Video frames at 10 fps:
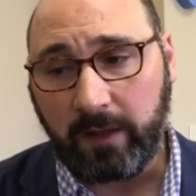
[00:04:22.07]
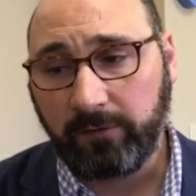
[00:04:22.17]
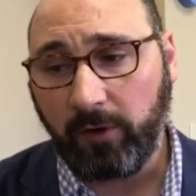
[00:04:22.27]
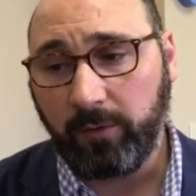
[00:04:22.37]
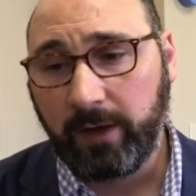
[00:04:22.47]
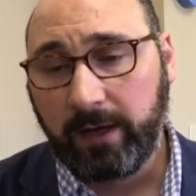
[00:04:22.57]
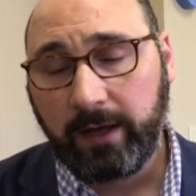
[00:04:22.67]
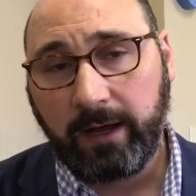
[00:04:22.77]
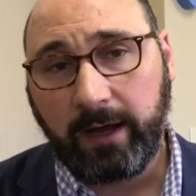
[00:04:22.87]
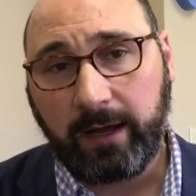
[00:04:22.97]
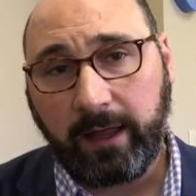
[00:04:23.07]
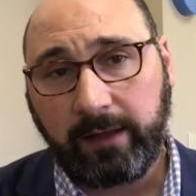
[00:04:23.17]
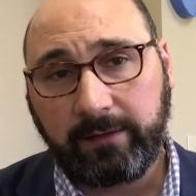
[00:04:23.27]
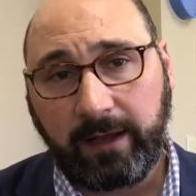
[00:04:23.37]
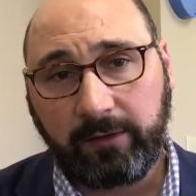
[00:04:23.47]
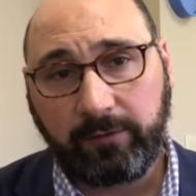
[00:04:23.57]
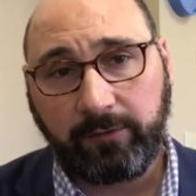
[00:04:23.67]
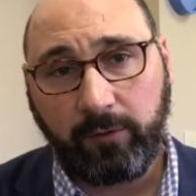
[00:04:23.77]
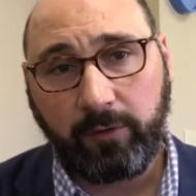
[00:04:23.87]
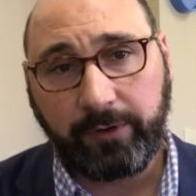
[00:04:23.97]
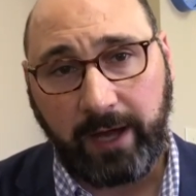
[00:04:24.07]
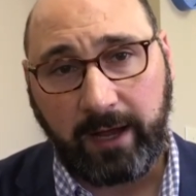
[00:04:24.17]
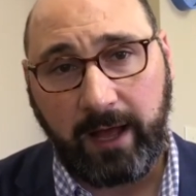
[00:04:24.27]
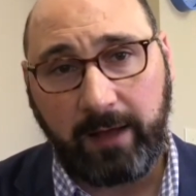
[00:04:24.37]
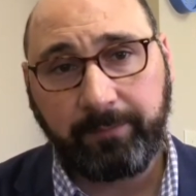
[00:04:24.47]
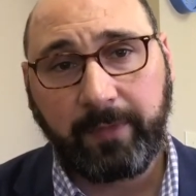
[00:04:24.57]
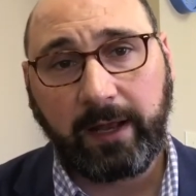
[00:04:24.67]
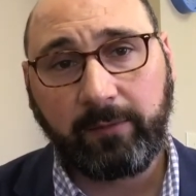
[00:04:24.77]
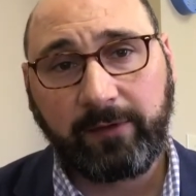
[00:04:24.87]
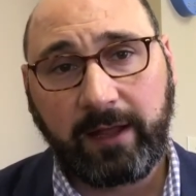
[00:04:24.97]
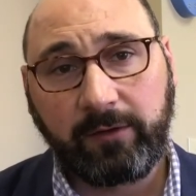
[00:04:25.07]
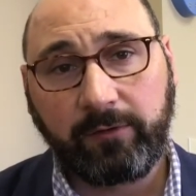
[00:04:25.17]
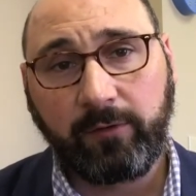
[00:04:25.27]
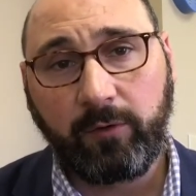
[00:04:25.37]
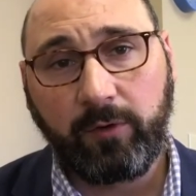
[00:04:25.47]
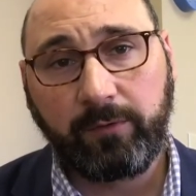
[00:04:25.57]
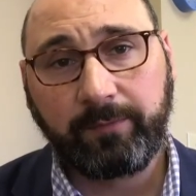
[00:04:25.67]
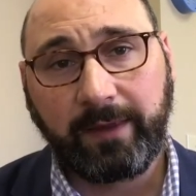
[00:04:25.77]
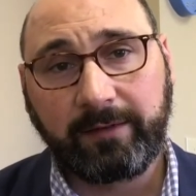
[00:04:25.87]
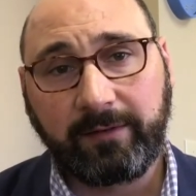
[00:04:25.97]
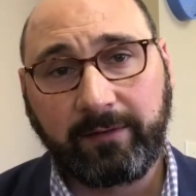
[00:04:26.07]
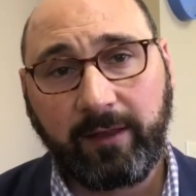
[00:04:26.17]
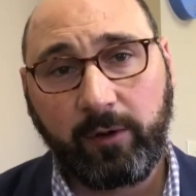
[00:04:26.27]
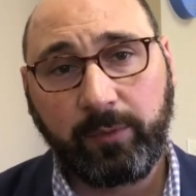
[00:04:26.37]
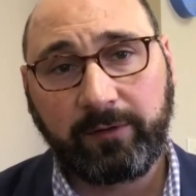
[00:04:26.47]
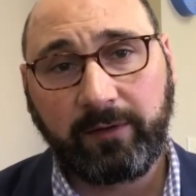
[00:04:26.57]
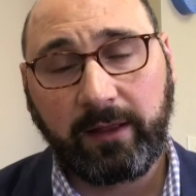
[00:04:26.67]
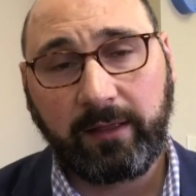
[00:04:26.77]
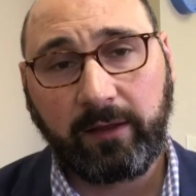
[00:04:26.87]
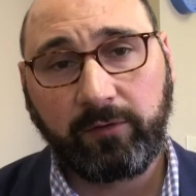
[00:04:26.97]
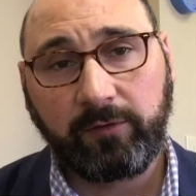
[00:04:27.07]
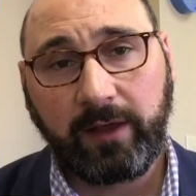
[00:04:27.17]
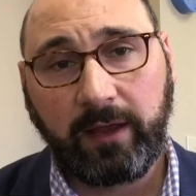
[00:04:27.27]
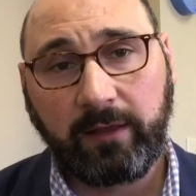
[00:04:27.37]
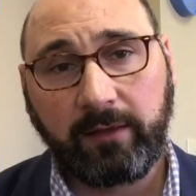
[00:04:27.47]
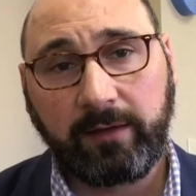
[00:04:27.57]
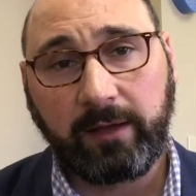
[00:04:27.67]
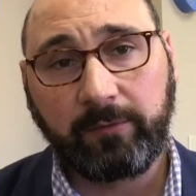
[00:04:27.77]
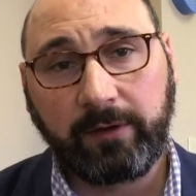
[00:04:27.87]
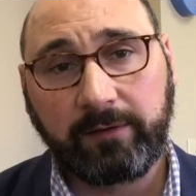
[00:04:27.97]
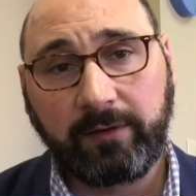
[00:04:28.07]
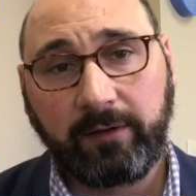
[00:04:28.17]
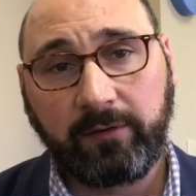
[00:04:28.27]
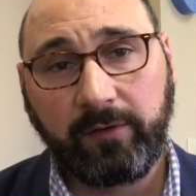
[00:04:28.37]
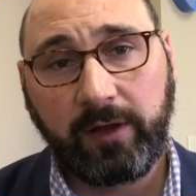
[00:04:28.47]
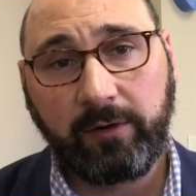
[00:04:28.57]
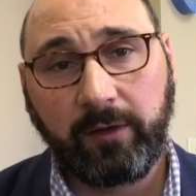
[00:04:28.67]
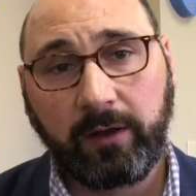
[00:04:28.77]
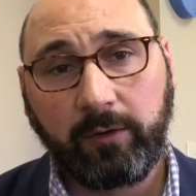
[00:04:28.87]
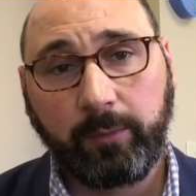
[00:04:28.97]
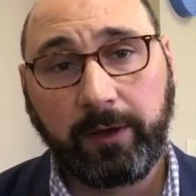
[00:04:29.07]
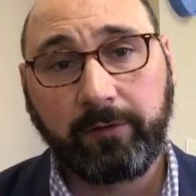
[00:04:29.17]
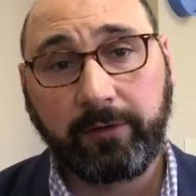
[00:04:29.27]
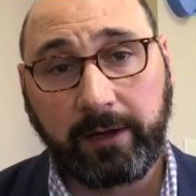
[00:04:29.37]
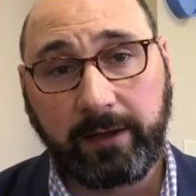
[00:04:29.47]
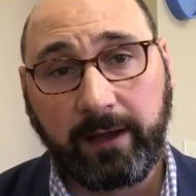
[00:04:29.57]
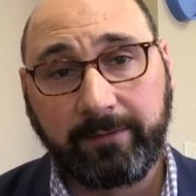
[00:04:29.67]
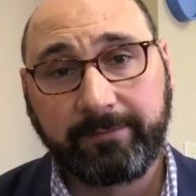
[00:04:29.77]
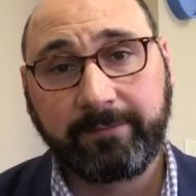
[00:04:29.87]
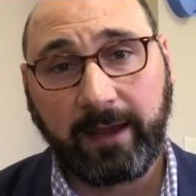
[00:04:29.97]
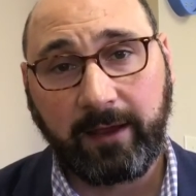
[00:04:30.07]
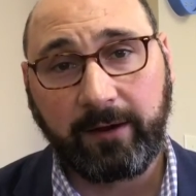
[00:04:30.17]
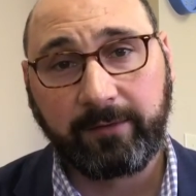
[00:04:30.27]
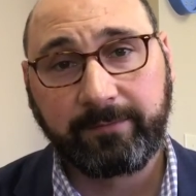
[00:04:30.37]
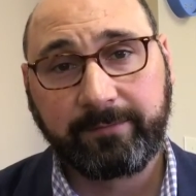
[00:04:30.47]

So again, danielsokol.com. My name is Daniel Sokol, licensed therapist, and thanks for taking the time to listen to this video, and I hope you have a great day. Take care.